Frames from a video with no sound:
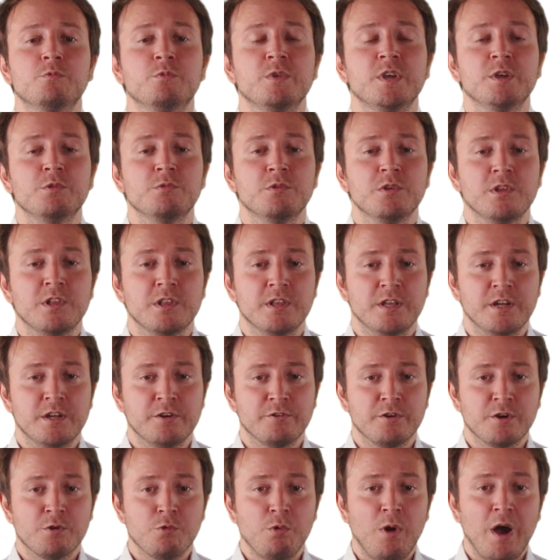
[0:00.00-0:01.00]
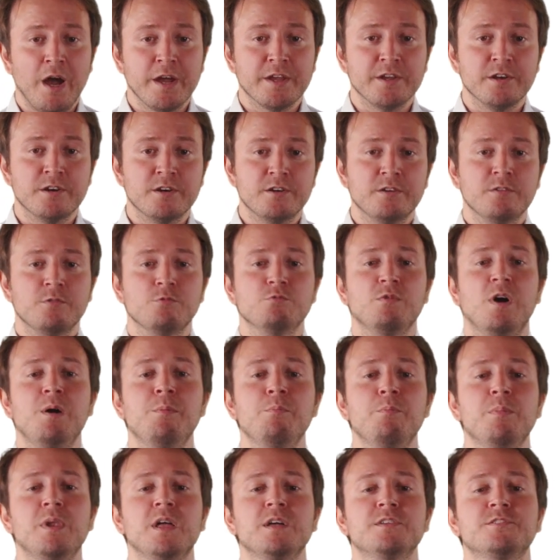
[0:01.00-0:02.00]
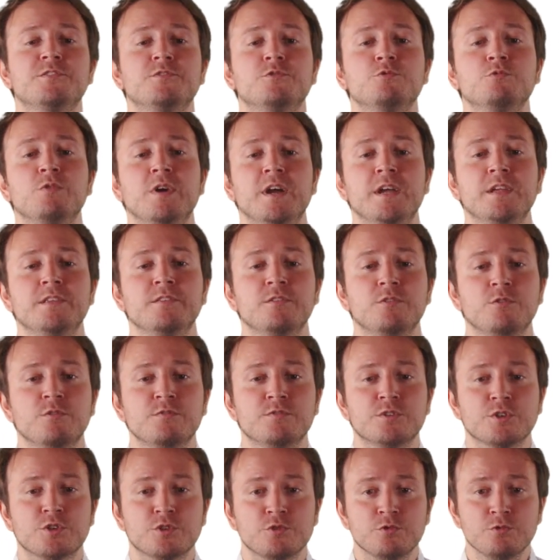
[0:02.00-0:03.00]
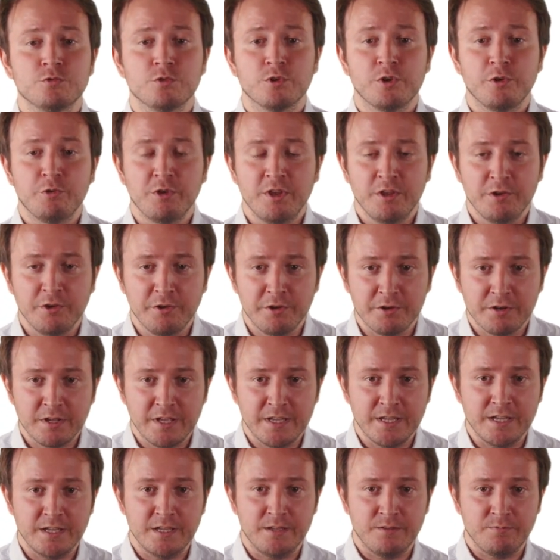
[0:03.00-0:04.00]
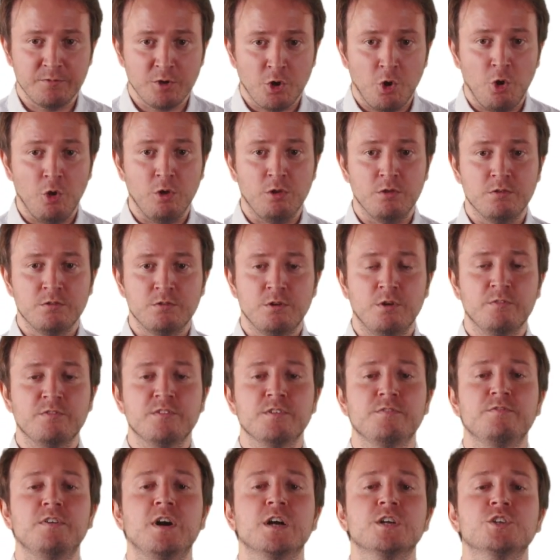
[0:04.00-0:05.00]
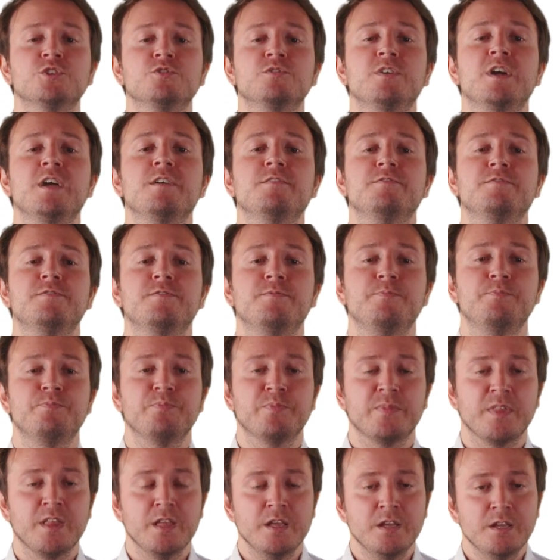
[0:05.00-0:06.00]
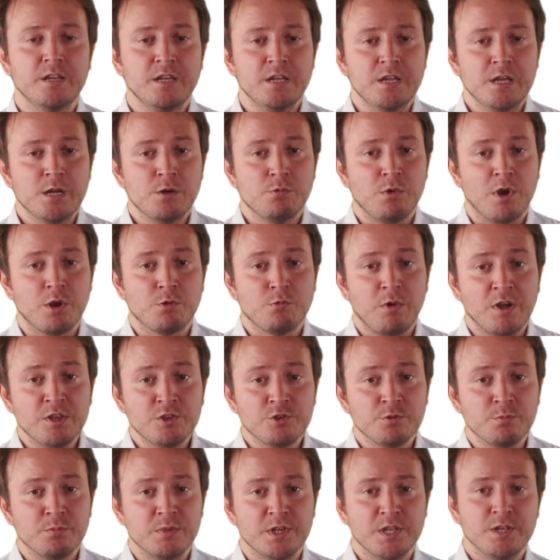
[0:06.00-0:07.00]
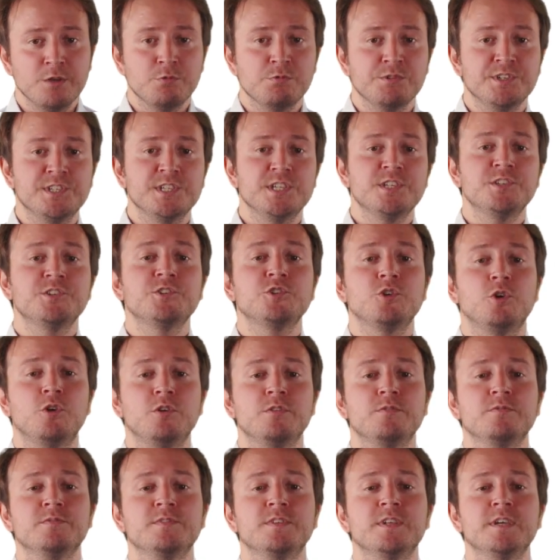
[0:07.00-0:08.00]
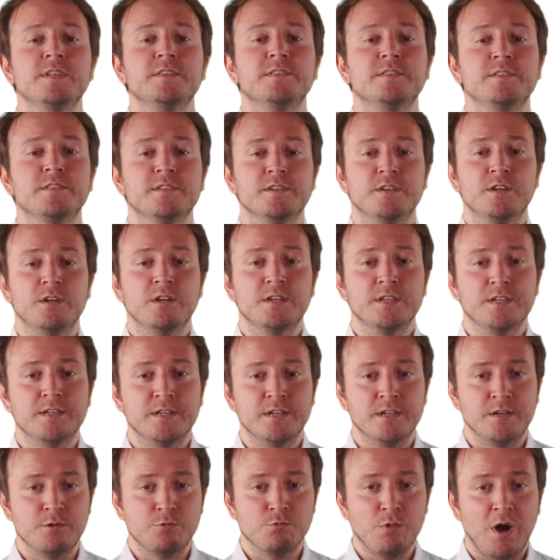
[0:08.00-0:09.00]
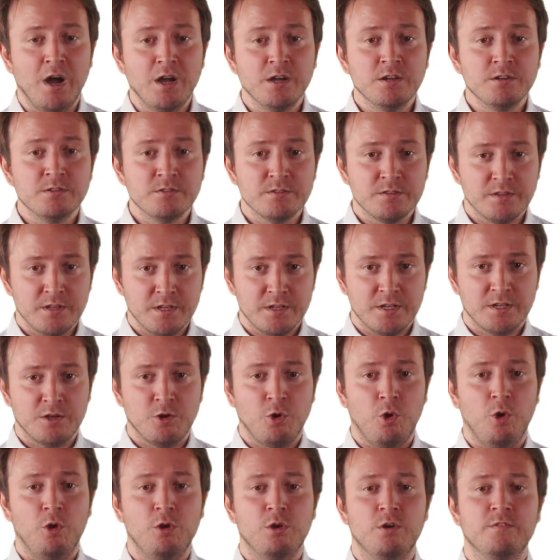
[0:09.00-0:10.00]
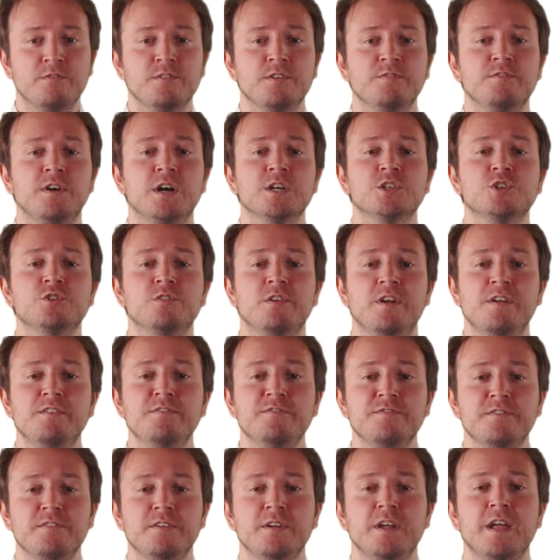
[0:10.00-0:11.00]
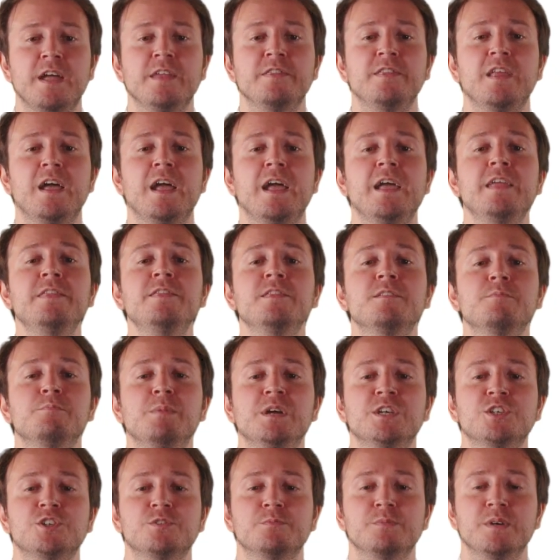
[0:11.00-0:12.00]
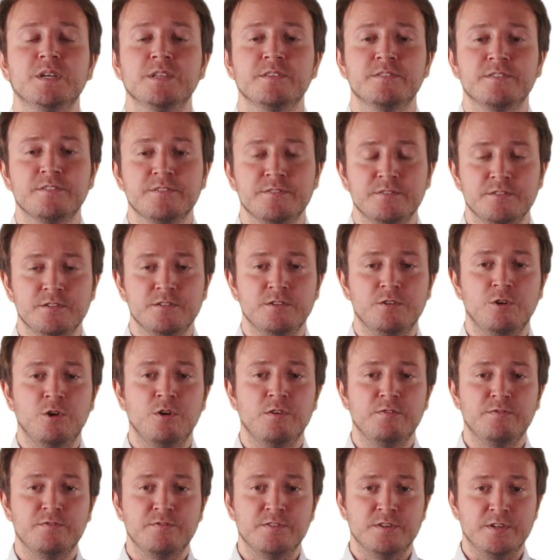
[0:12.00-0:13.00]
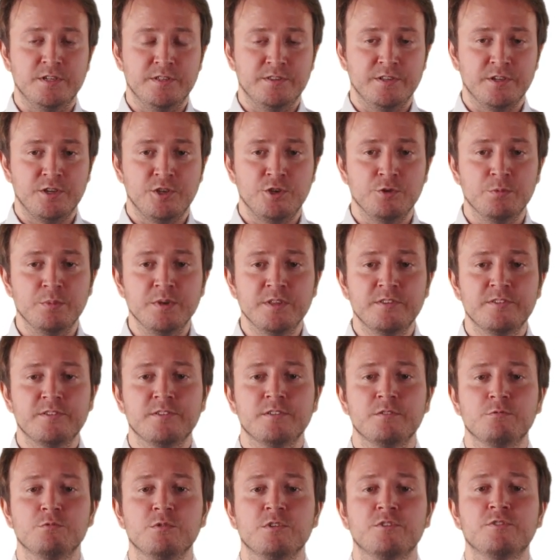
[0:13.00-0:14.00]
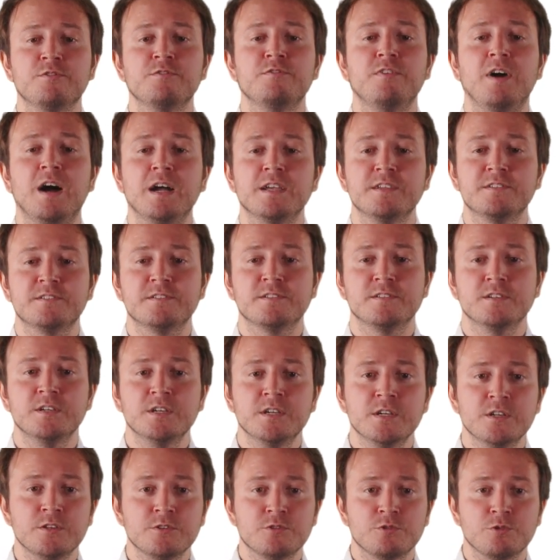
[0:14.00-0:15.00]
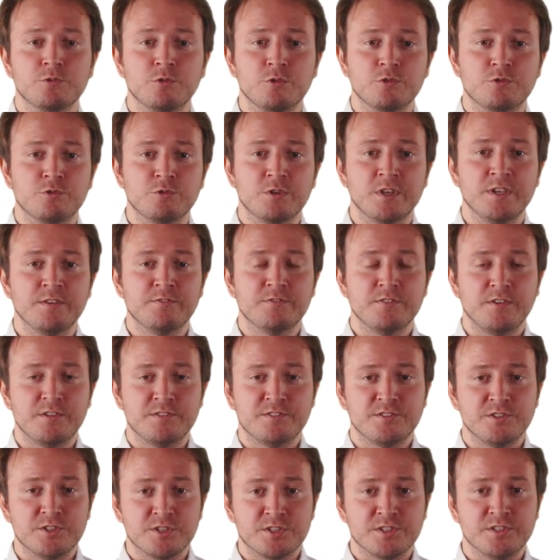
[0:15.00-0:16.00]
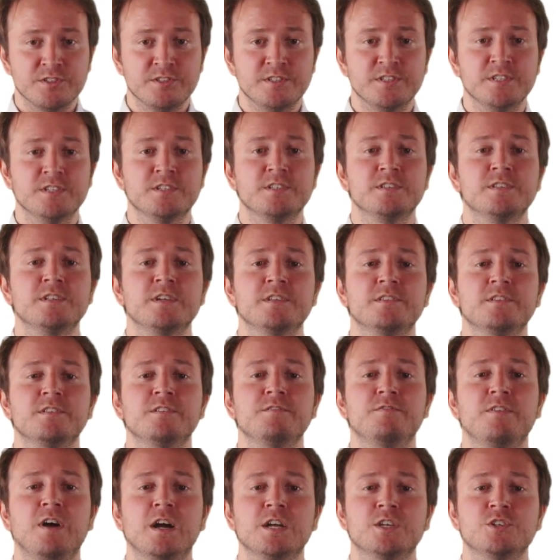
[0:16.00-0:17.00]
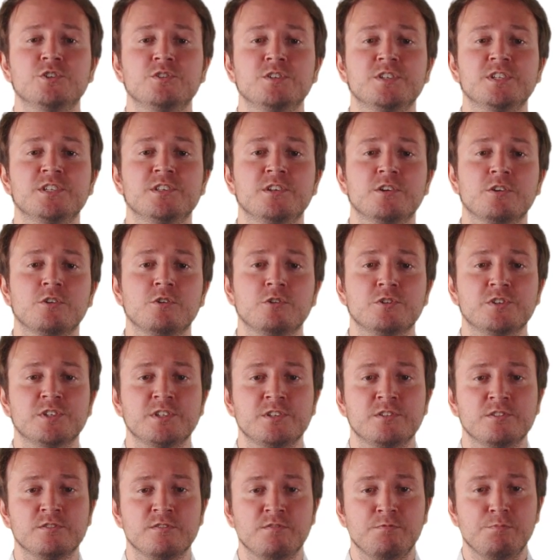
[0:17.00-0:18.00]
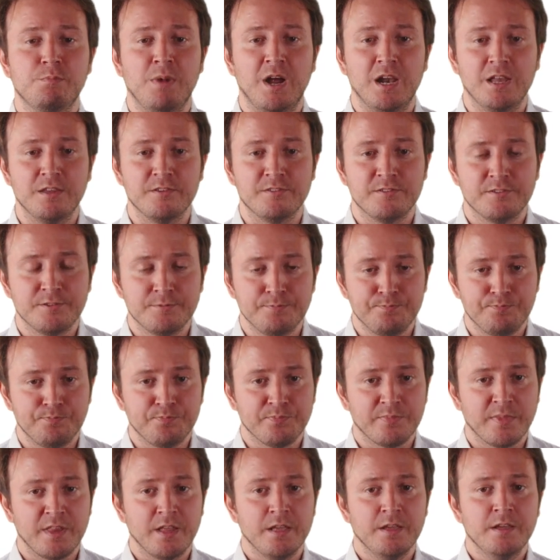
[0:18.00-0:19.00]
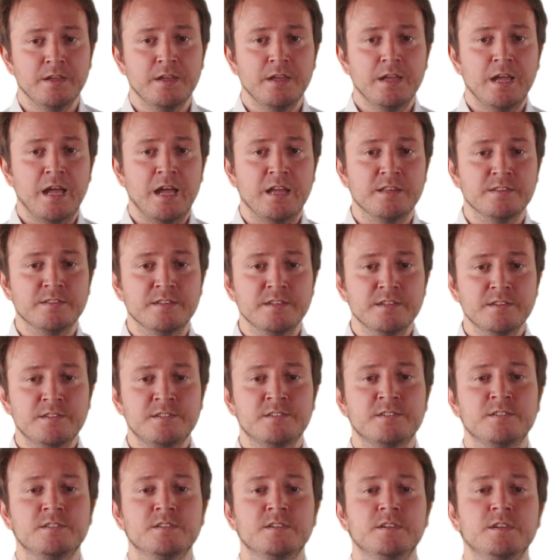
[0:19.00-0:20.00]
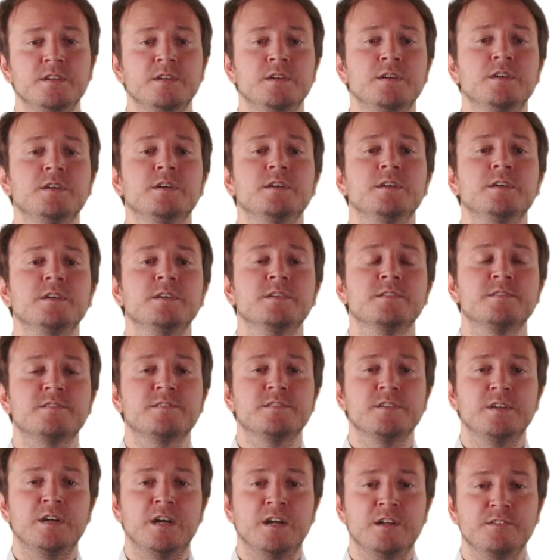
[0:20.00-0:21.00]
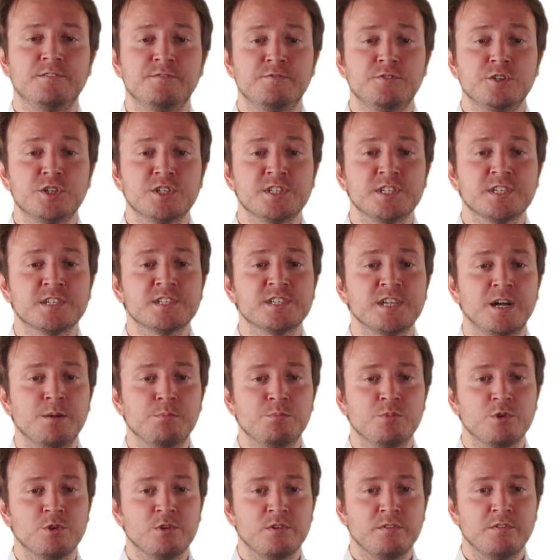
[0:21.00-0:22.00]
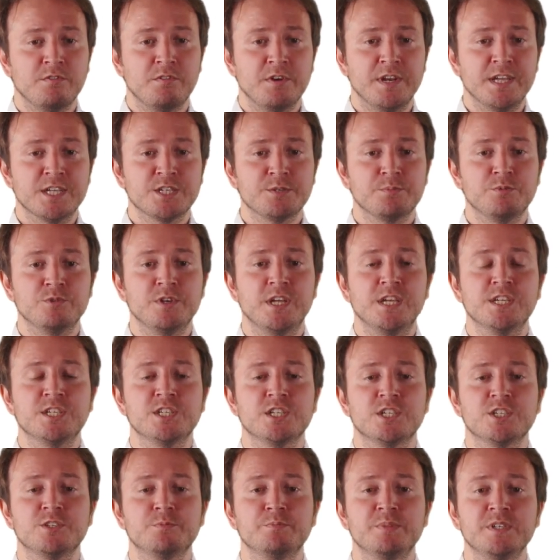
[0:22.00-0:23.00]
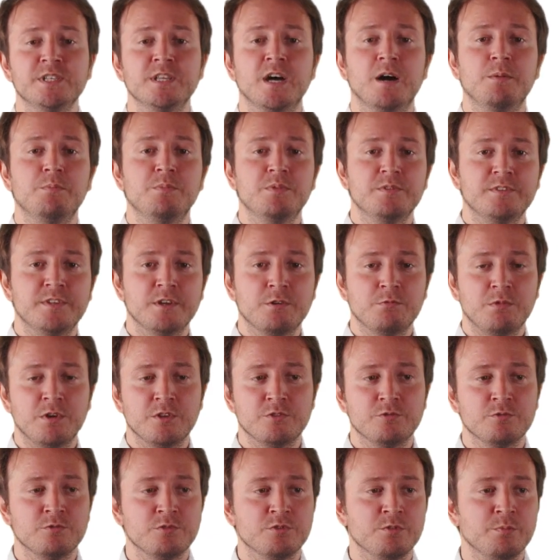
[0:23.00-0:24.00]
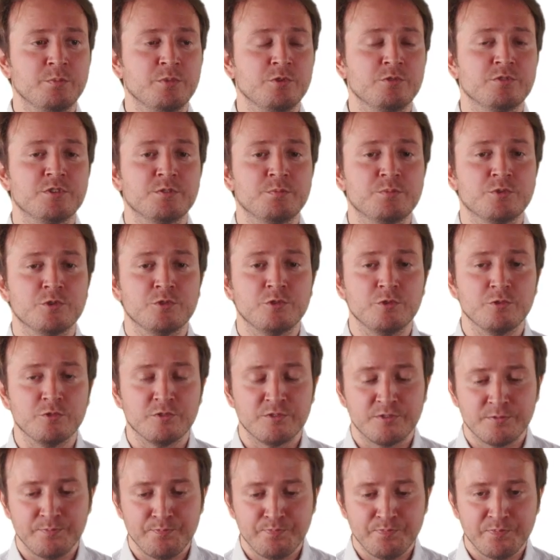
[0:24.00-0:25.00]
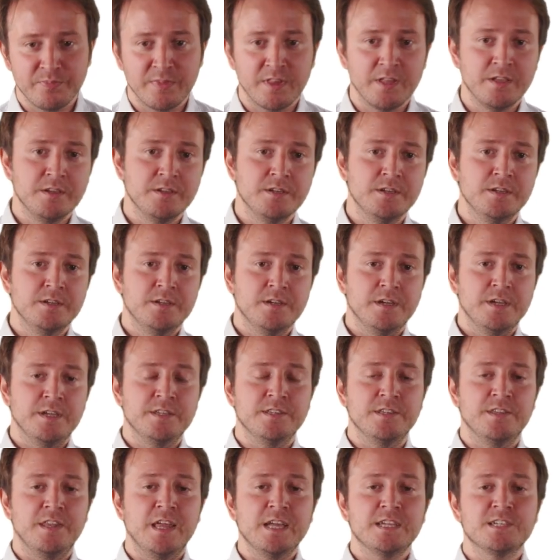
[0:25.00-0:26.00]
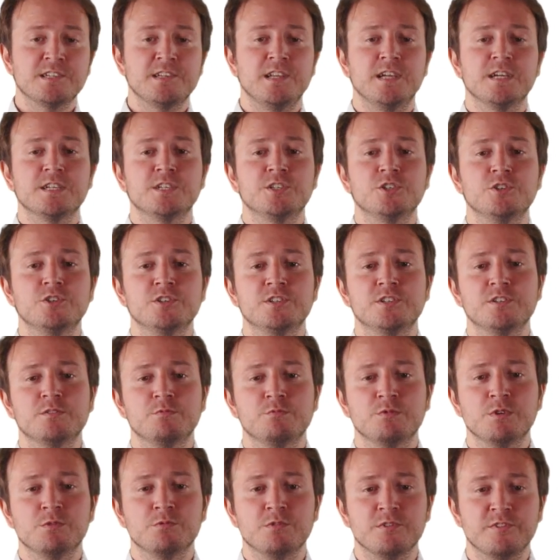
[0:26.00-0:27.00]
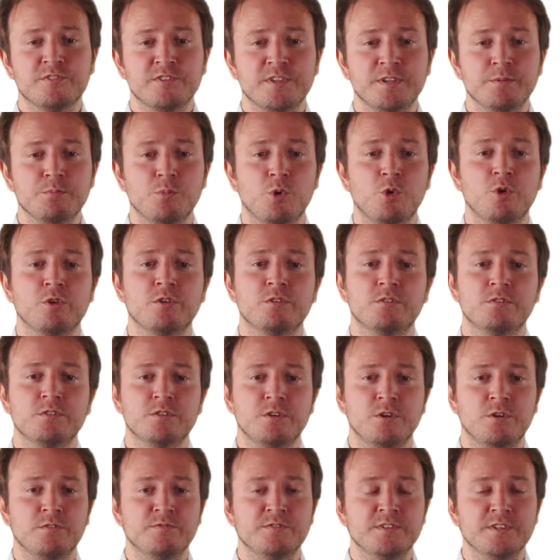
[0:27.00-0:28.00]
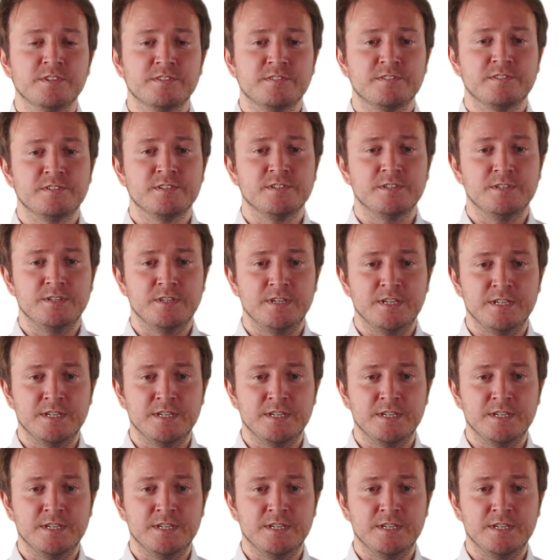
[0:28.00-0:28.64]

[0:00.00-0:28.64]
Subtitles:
we will require 1 plus 2n over 2 call of the function f. Well, quantumly, we just saw that one call of the function f and n measurement of the qubits will suffice to give a certainty that the function is either constant or balanced. And this is the first example of an exponential speedup the quantum computer produces. In the next lectures, we will see more of this